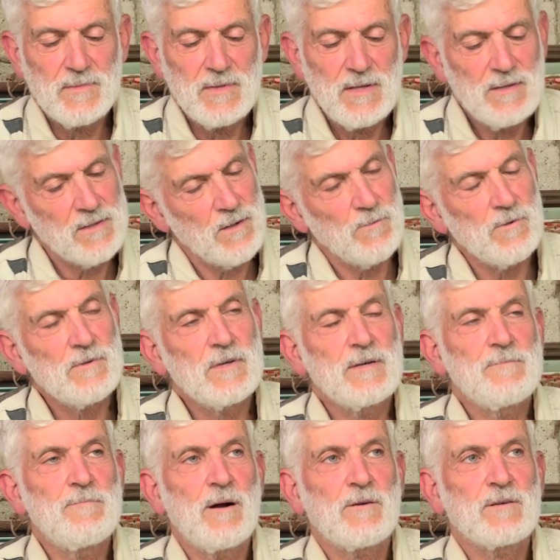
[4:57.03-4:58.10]
in
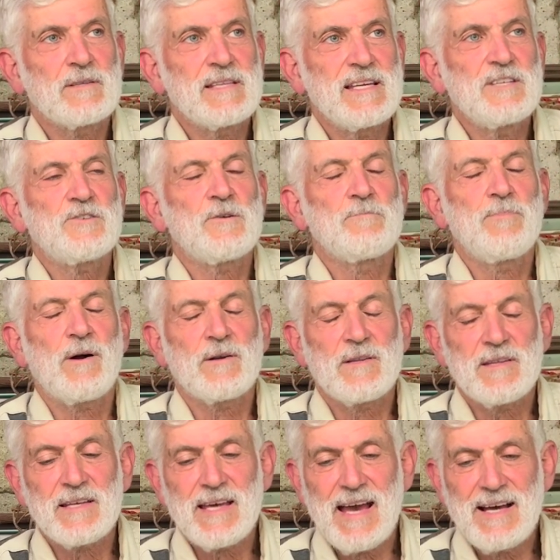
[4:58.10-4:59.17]
the eastern part of
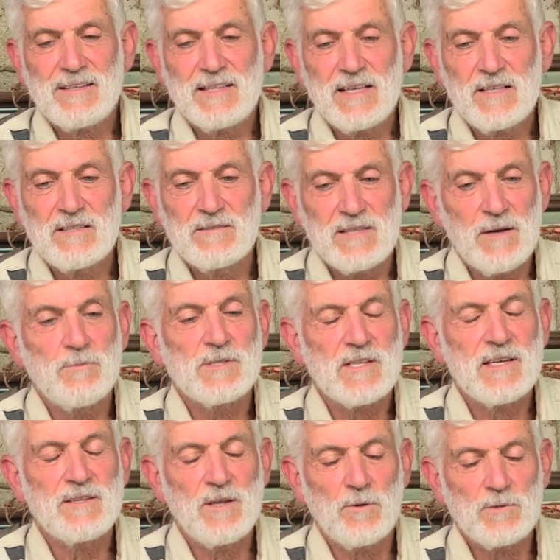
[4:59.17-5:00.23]
the county that was
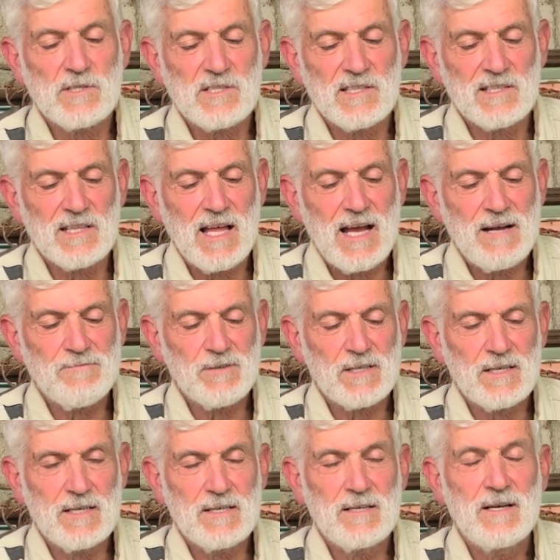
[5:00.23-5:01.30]
then known as Little
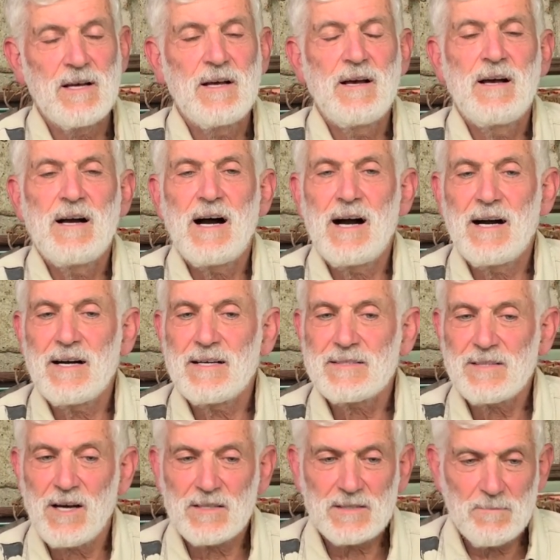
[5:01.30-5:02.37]
Africa.
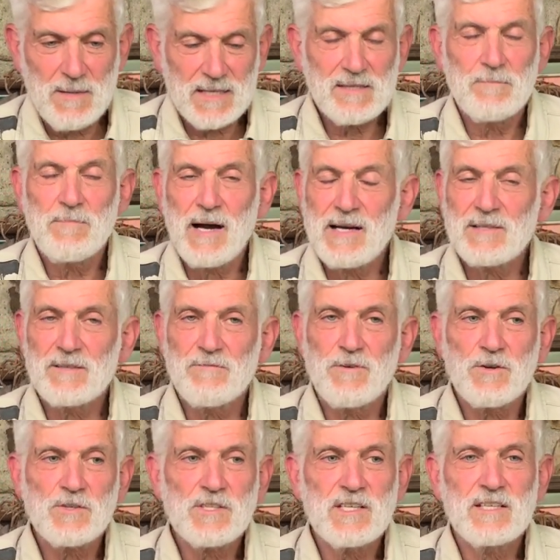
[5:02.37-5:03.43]
Talked about the
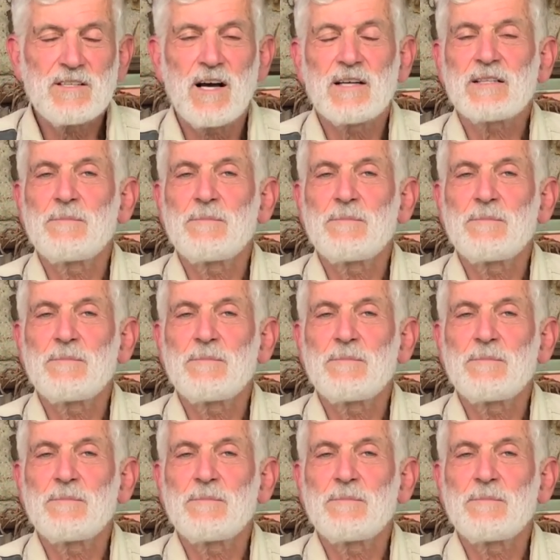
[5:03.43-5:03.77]
biodiversity, talked